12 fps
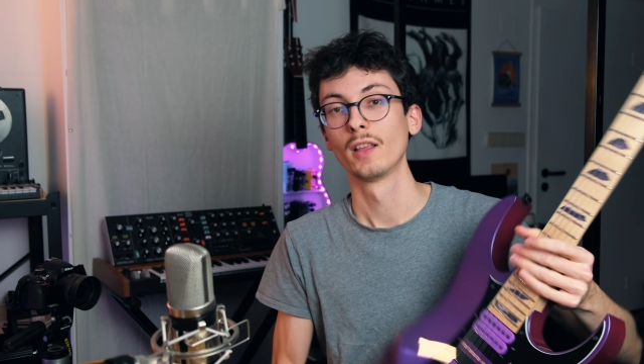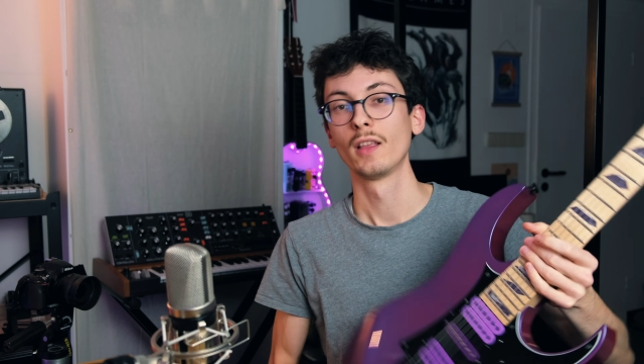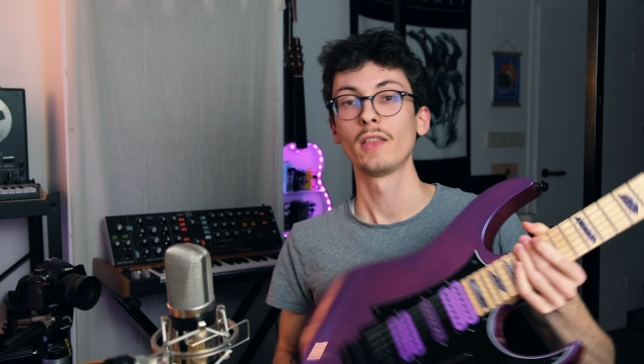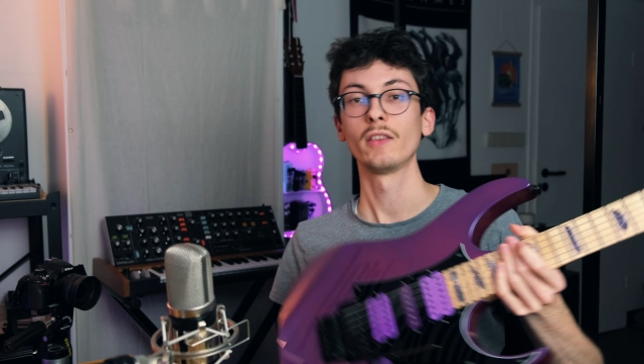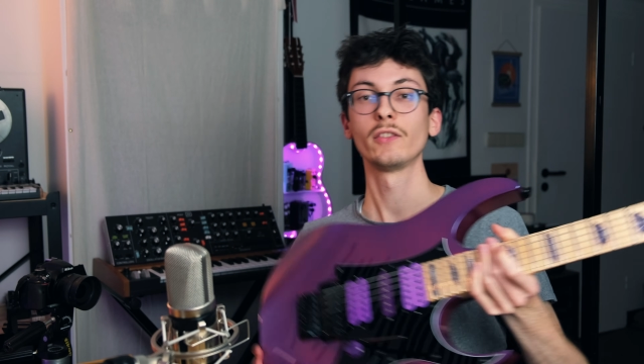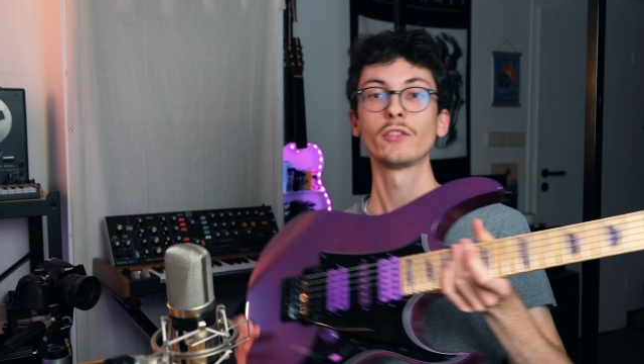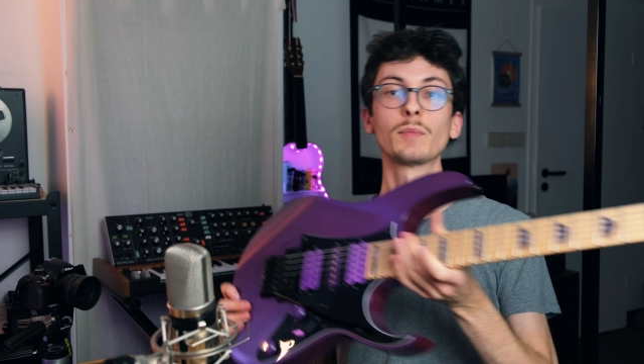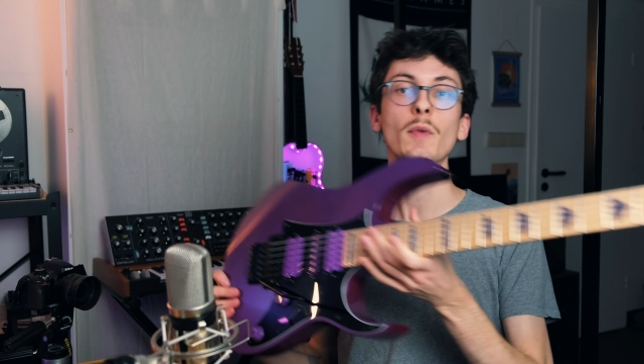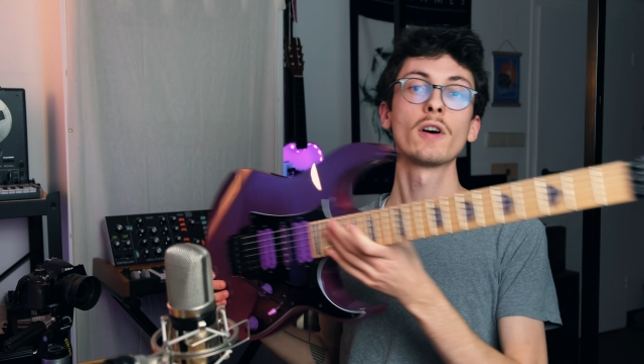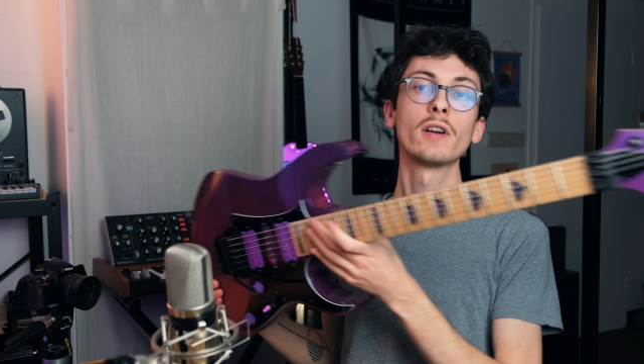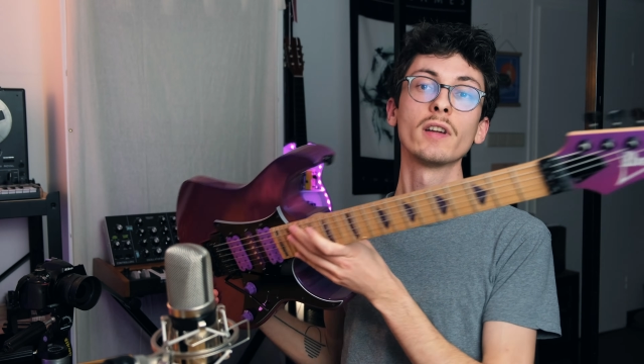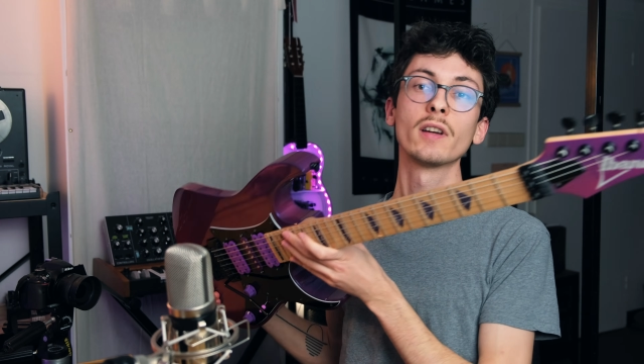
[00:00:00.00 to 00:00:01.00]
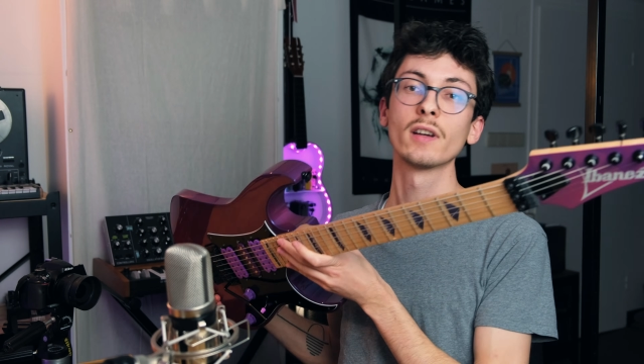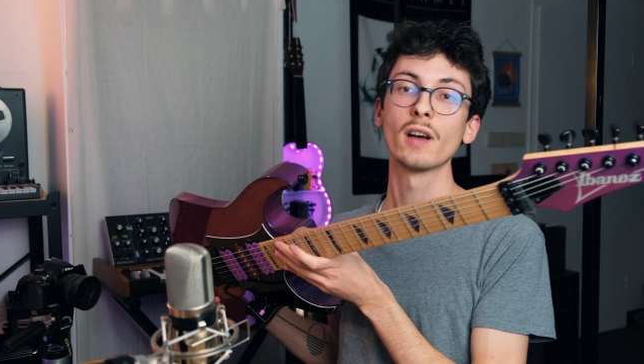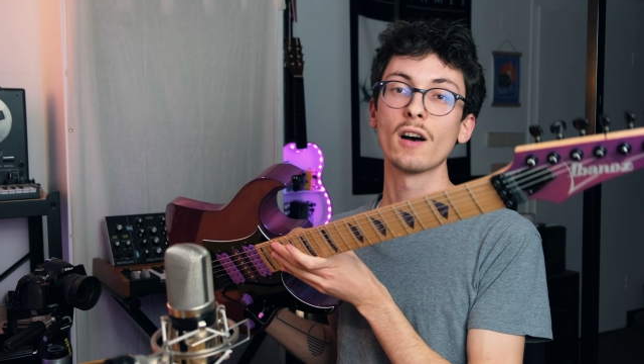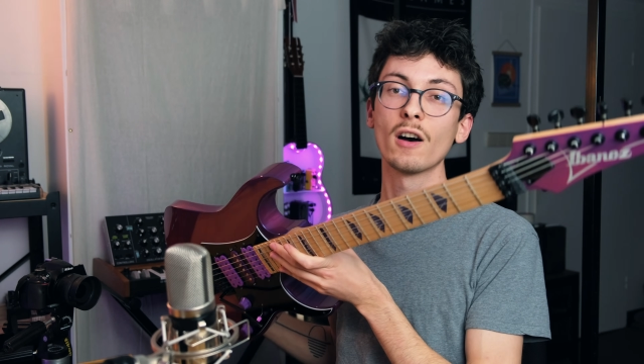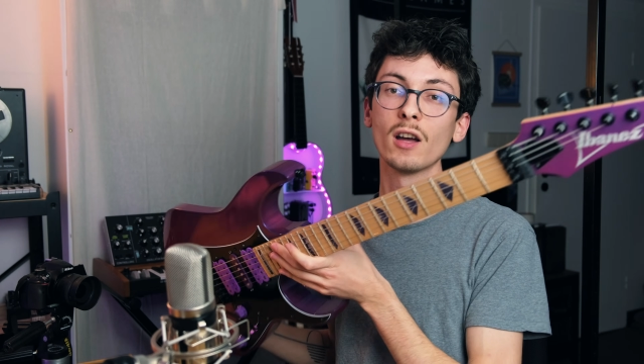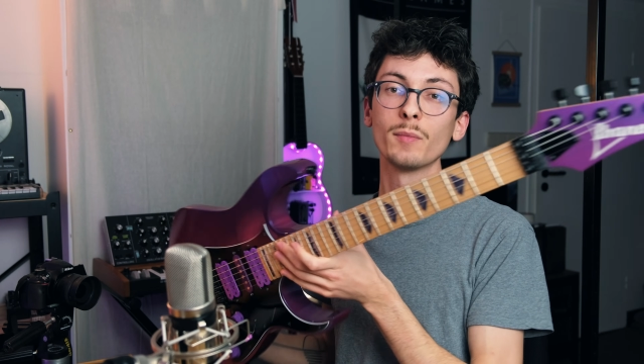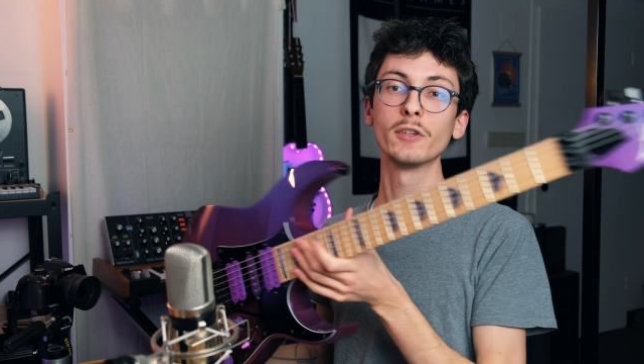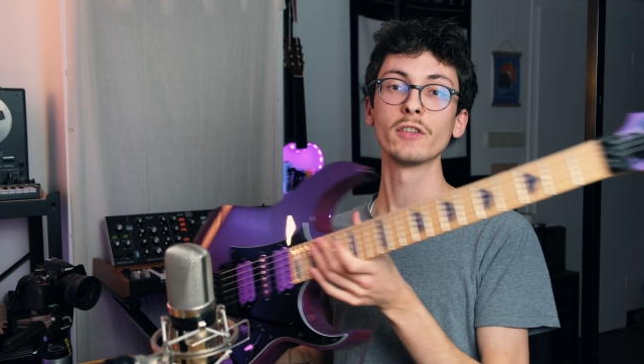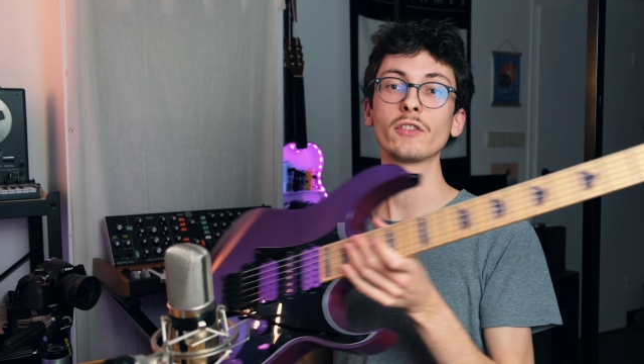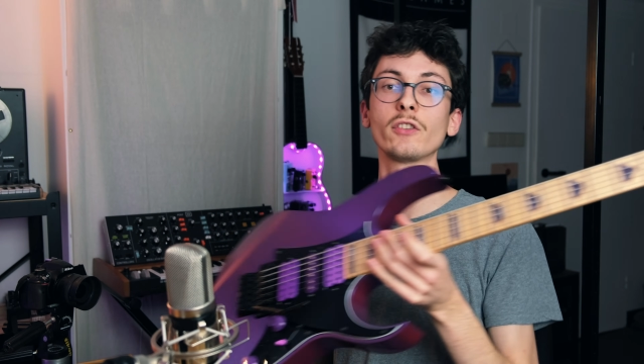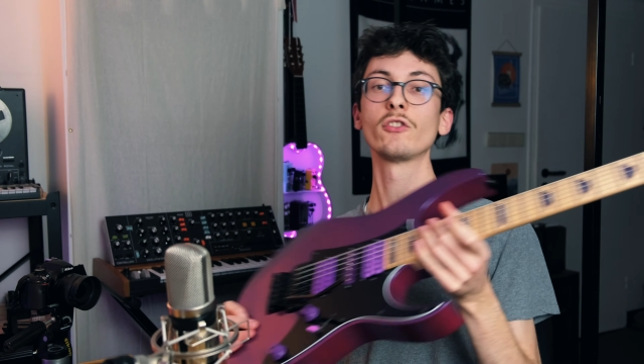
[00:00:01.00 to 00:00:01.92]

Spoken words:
This is my Ibanez